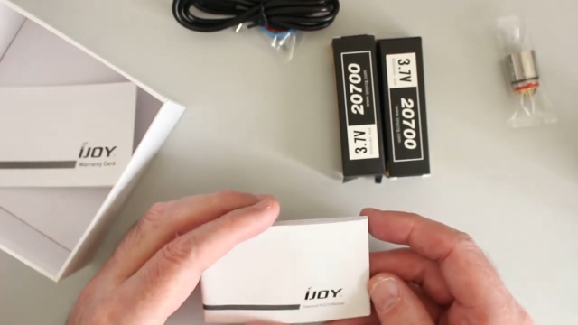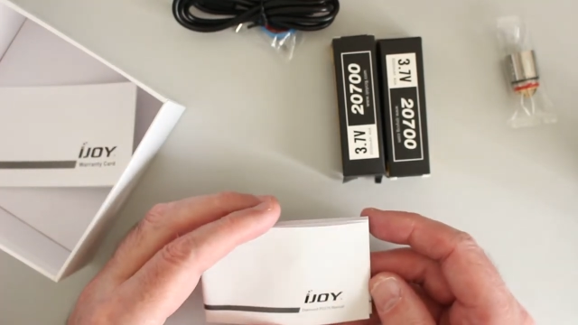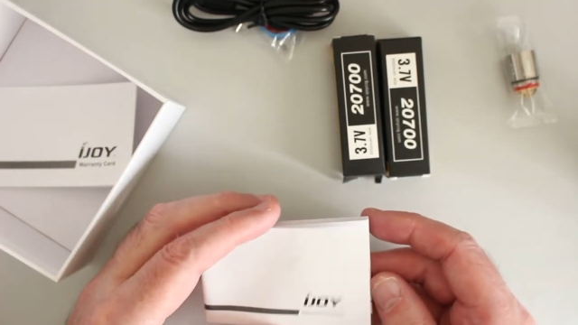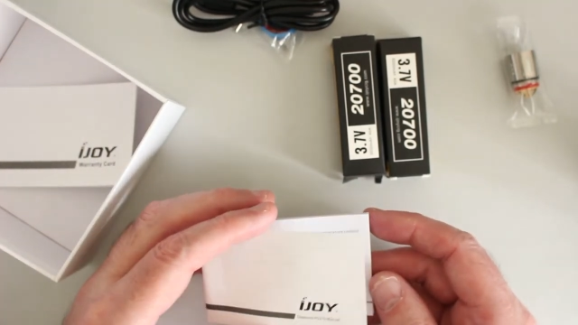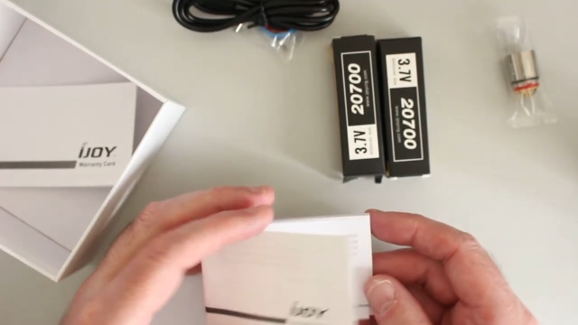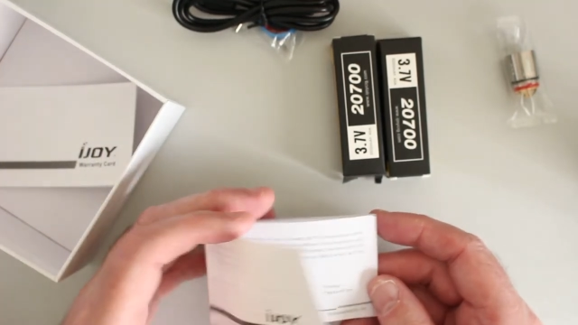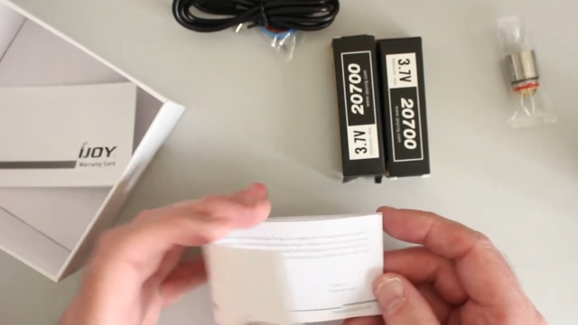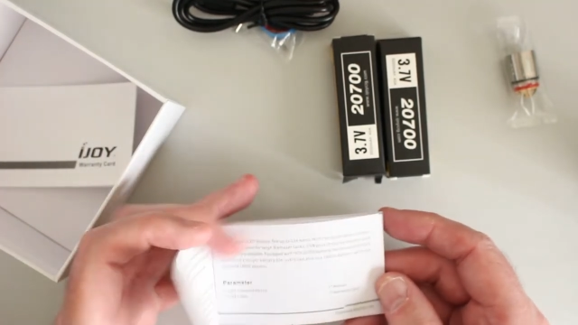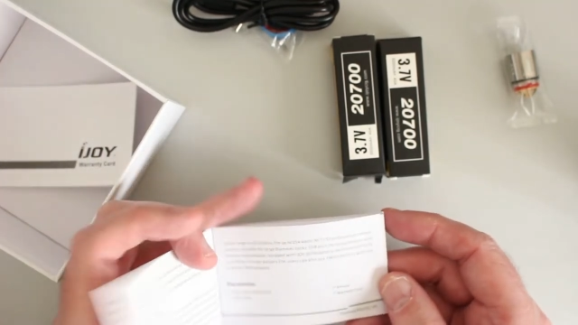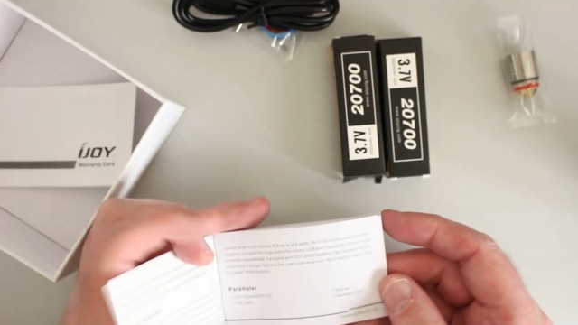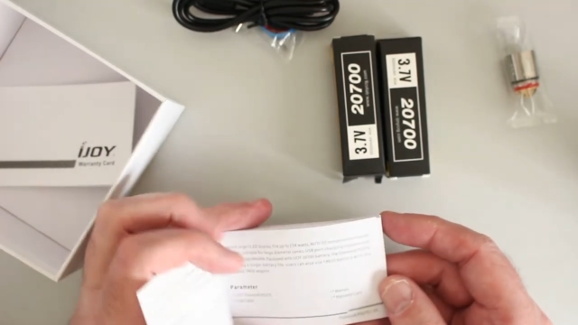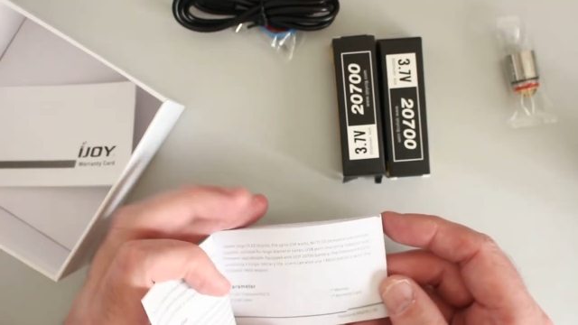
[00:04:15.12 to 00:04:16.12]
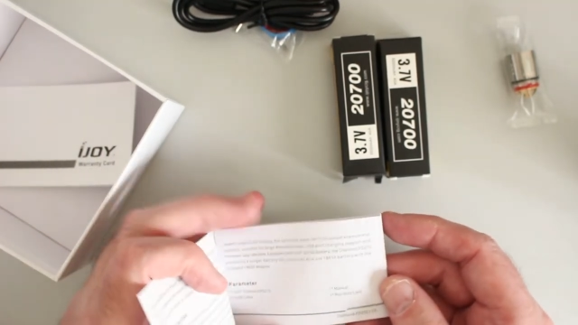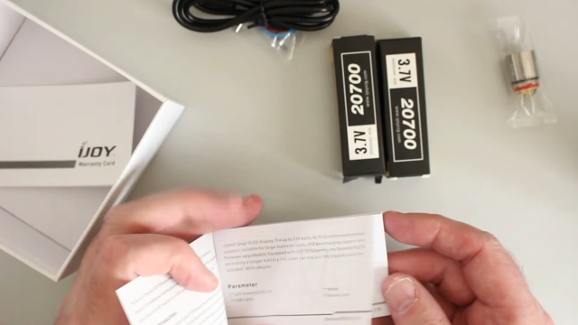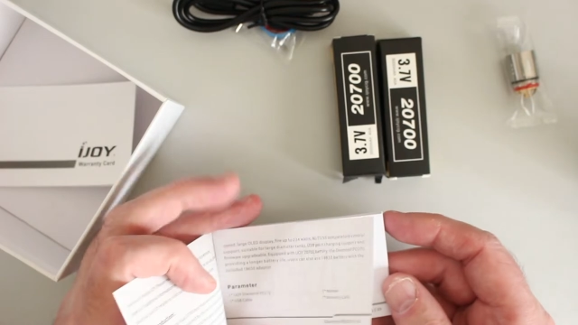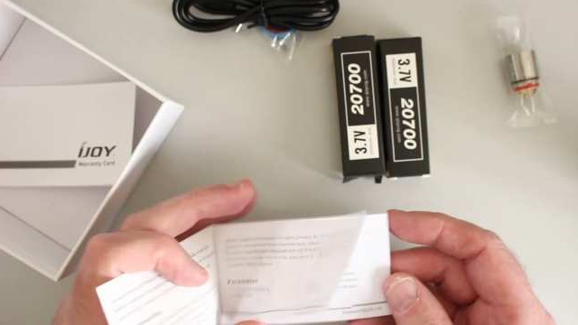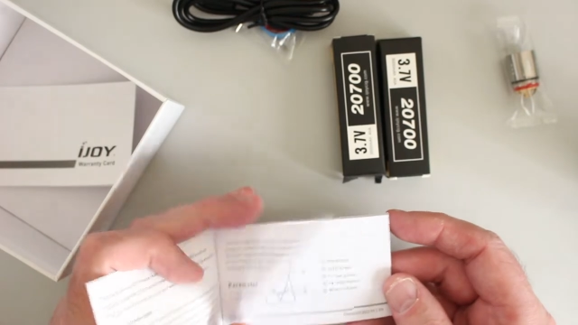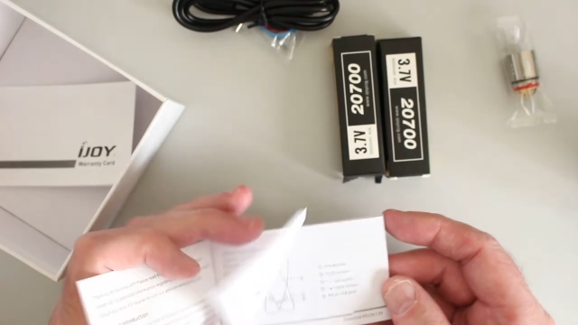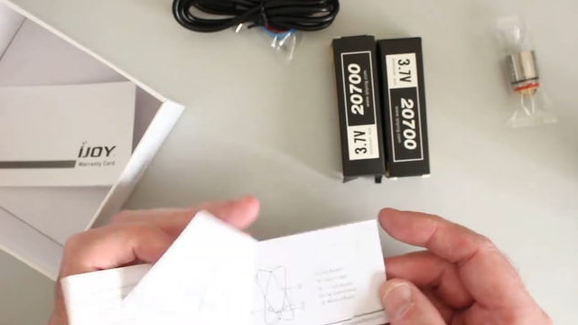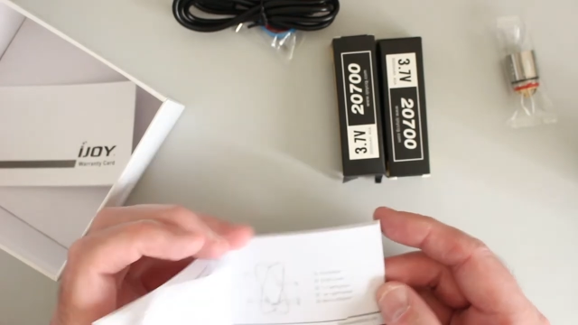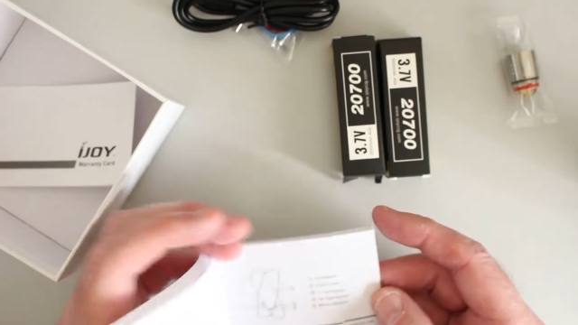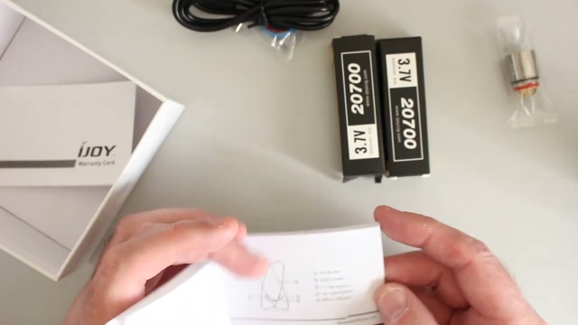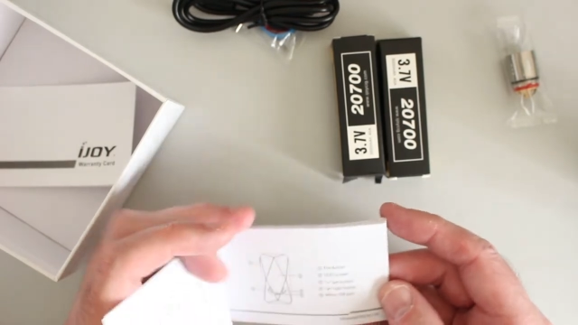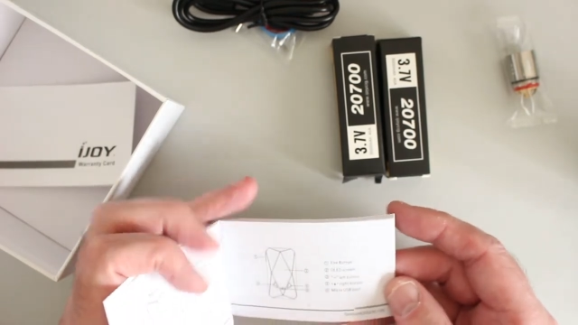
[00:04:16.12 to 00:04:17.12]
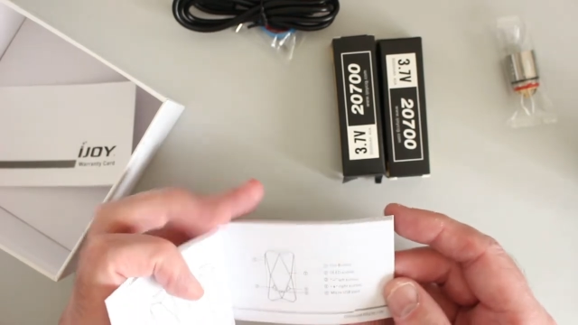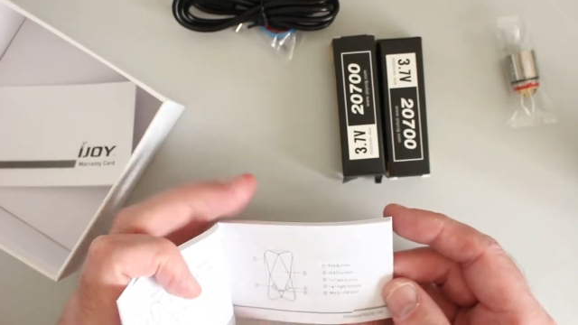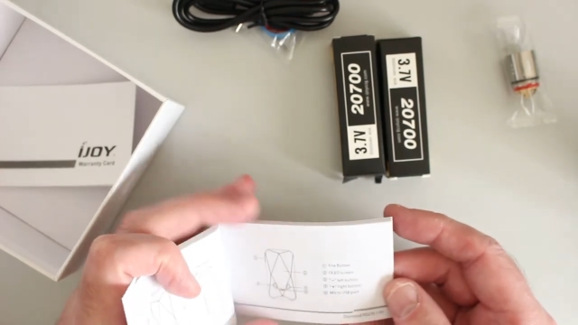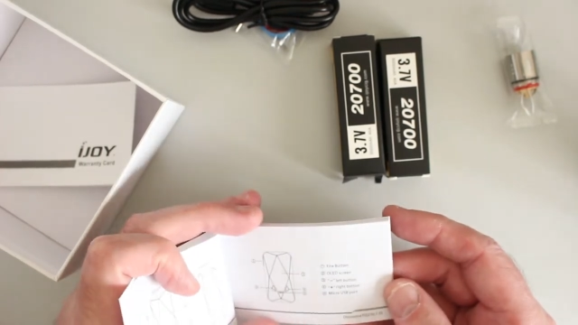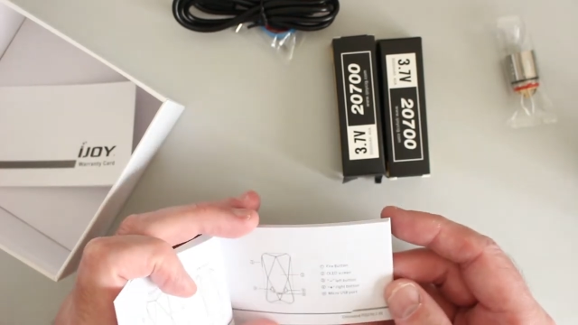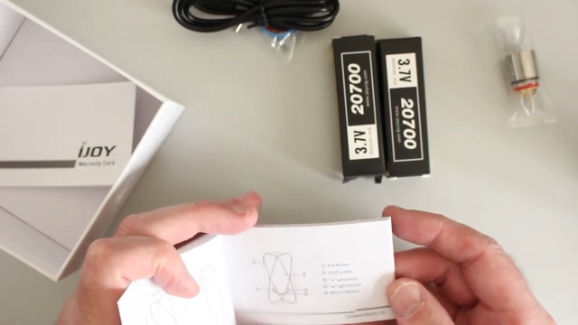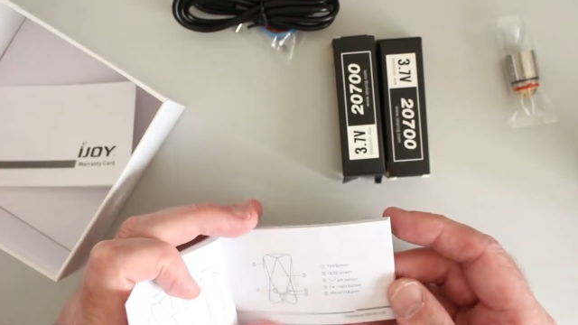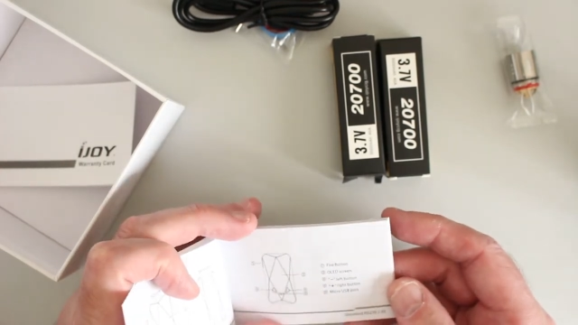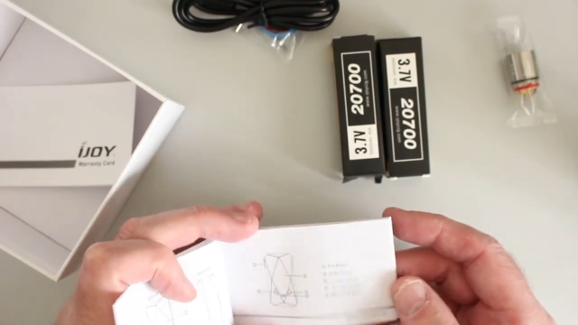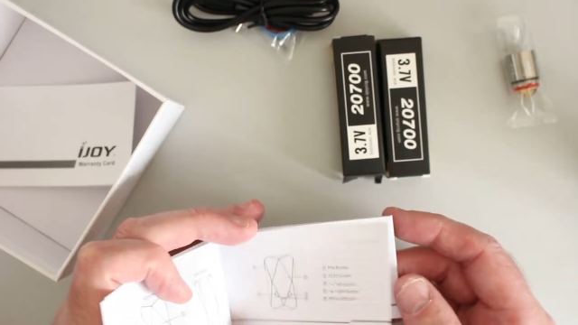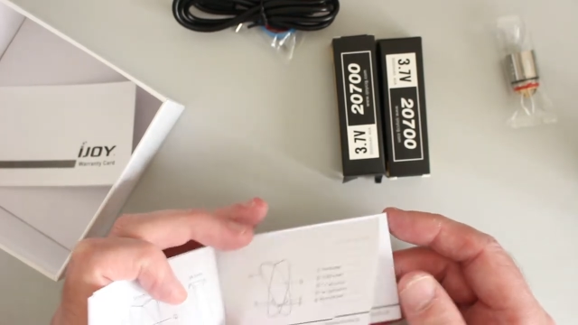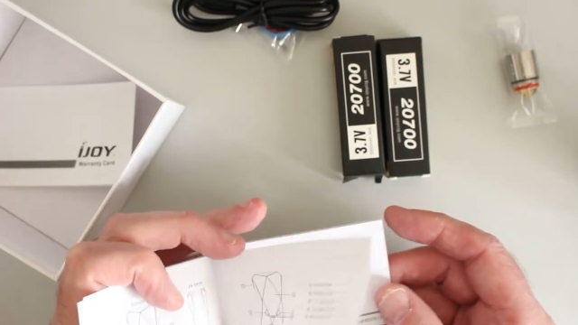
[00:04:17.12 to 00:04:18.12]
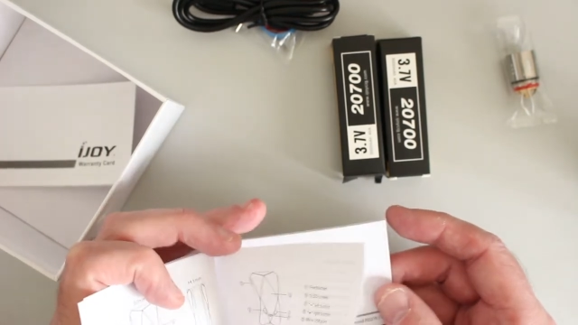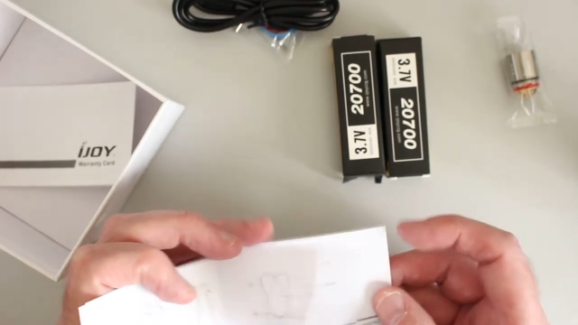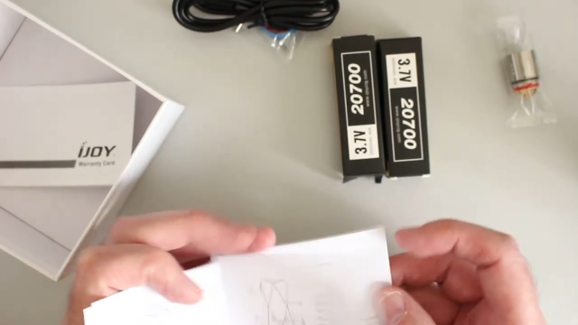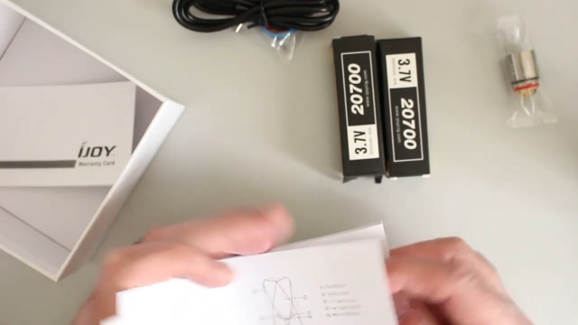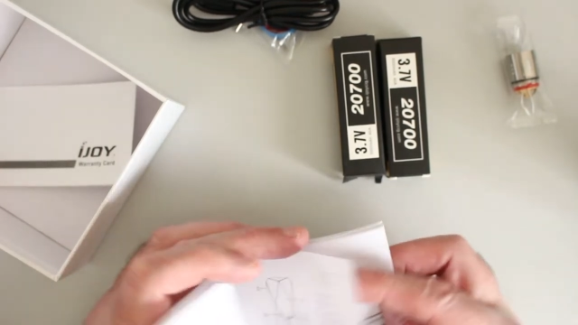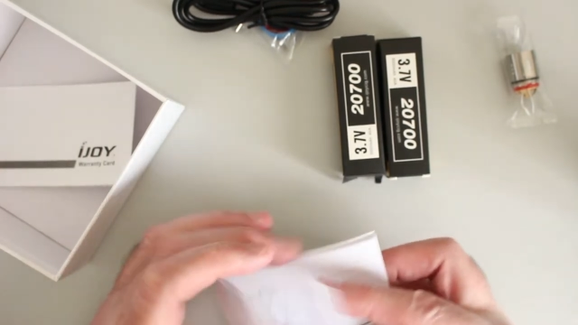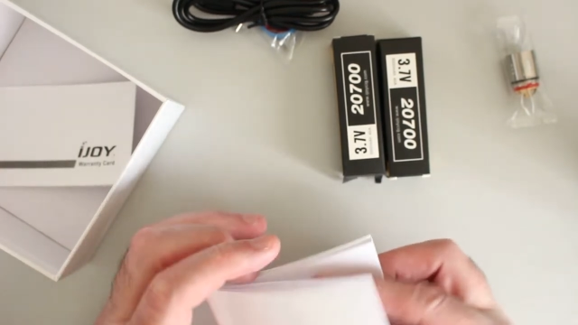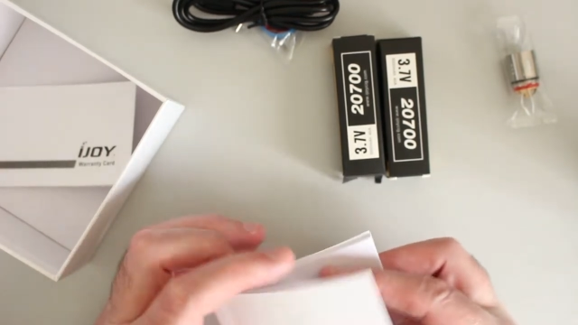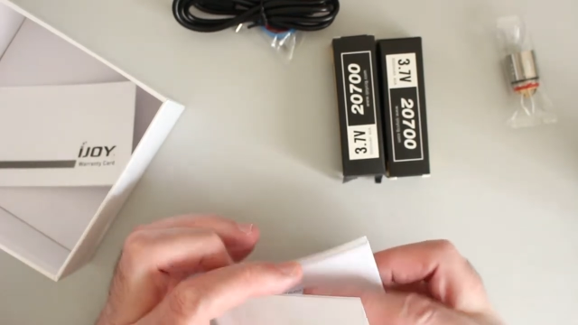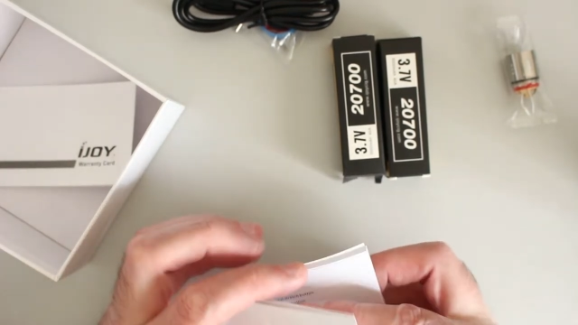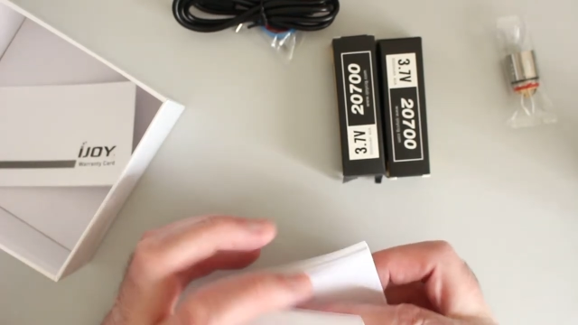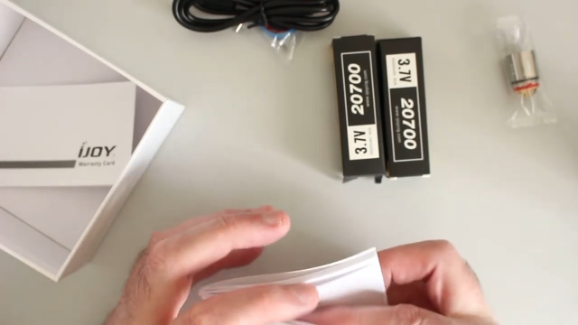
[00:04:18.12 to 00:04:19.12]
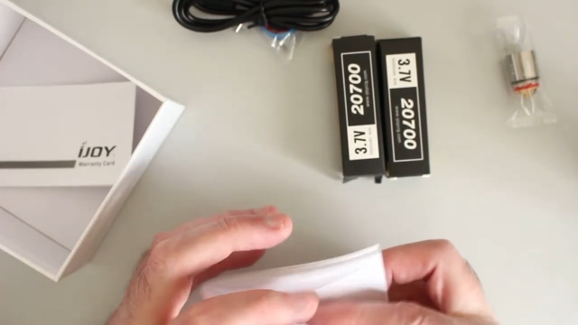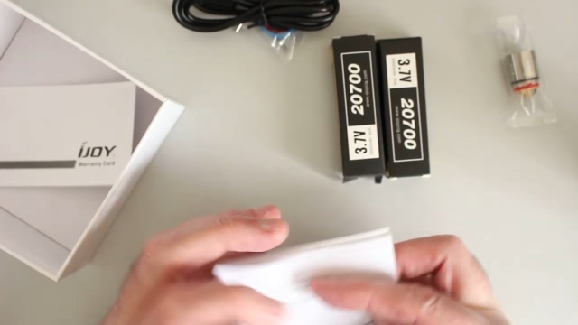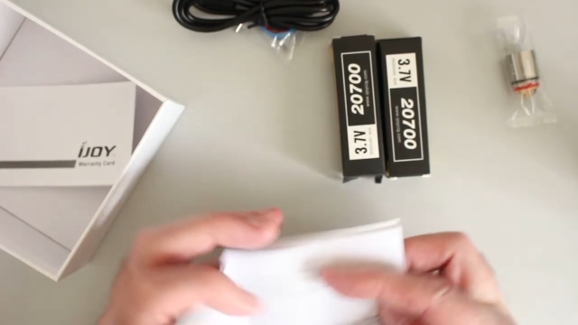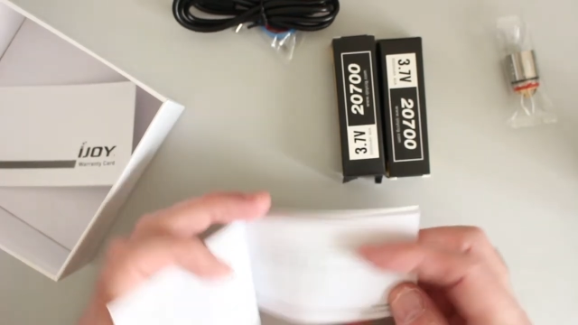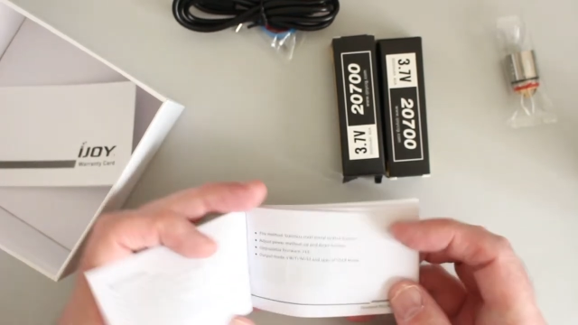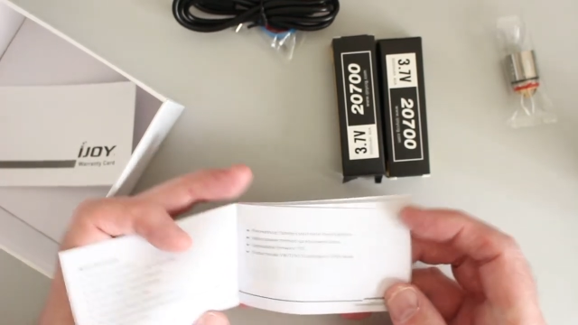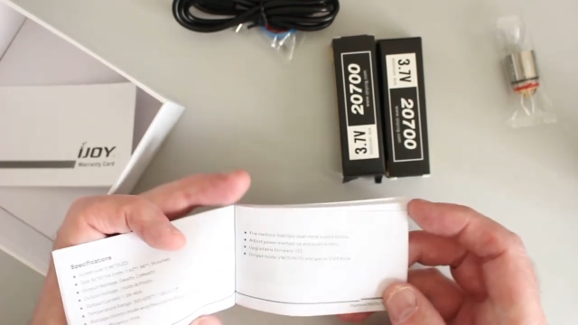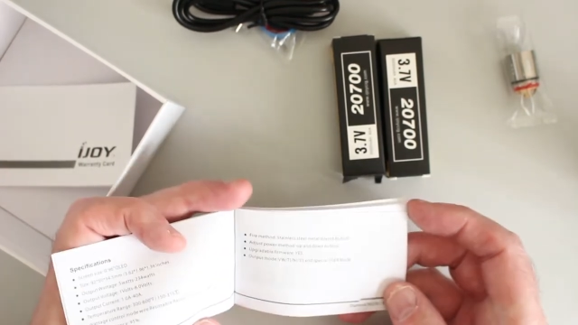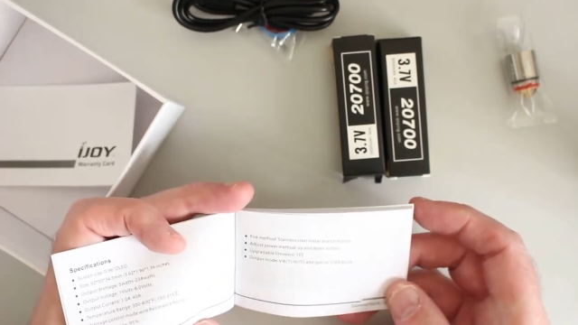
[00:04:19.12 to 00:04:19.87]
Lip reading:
No face is visible, so there are no lips to read.